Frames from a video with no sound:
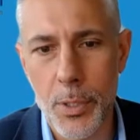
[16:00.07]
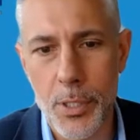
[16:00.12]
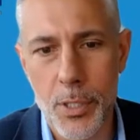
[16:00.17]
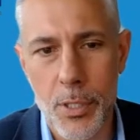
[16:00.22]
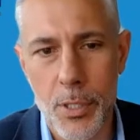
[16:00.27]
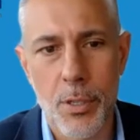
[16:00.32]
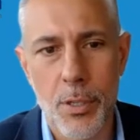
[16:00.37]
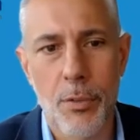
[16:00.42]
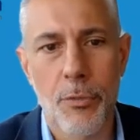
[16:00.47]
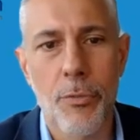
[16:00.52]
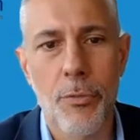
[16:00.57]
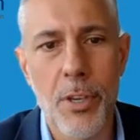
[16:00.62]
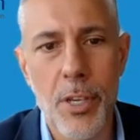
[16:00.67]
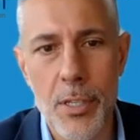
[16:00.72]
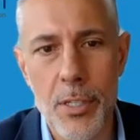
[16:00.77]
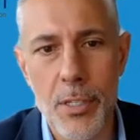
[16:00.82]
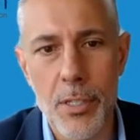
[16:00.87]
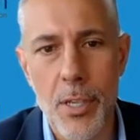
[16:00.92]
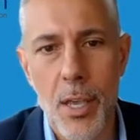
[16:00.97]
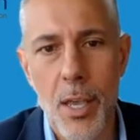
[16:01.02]
is
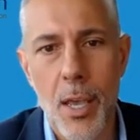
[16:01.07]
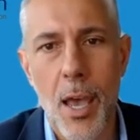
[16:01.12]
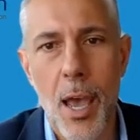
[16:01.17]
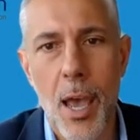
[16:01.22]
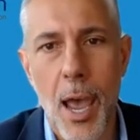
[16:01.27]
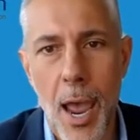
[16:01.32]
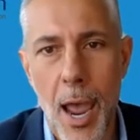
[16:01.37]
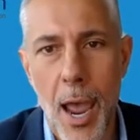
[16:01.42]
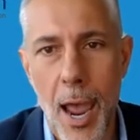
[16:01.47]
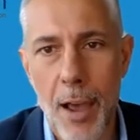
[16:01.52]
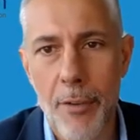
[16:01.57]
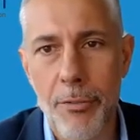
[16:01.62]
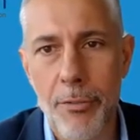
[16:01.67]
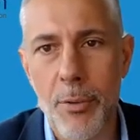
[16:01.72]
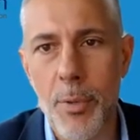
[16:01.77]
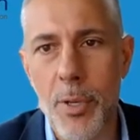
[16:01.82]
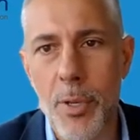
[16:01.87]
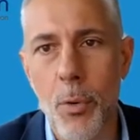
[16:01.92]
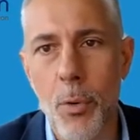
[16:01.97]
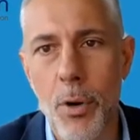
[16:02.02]
fees have to
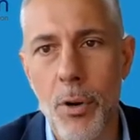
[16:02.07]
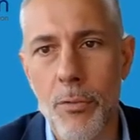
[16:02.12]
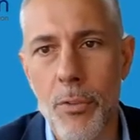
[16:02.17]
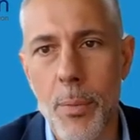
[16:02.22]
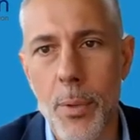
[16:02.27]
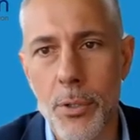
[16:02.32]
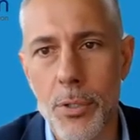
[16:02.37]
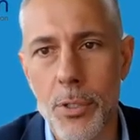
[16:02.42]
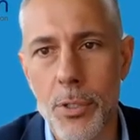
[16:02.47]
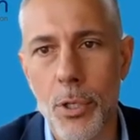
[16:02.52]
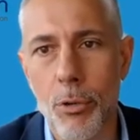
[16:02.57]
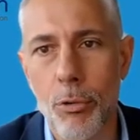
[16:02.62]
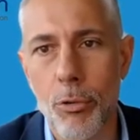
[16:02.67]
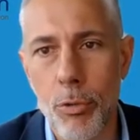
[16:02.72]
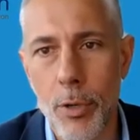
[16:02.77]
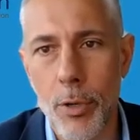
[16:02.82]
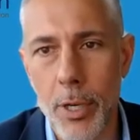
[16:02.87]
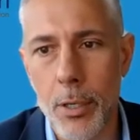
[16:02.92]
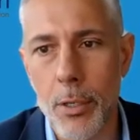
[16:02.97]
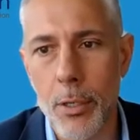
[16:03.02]
be one of the most
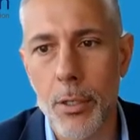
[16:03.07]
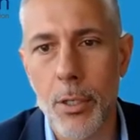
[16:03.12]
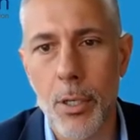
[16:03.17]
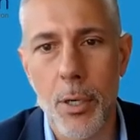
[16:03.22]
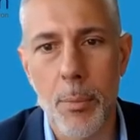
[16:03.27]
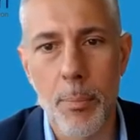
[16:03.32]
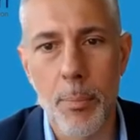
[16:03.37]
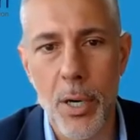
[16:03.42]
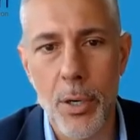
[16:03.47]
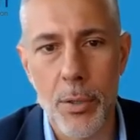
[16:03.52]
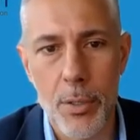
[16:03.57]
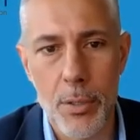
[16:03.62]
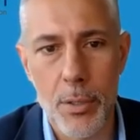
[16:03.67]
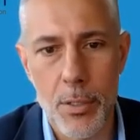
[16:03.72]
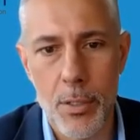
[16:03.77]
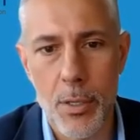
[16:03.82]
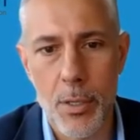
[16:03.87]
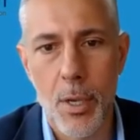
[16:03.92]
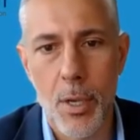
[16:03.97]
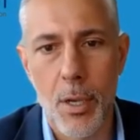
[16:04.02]
critical
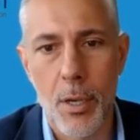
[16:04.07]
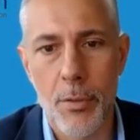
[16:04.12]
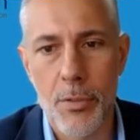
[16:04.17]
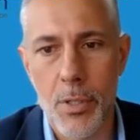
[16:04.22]
components of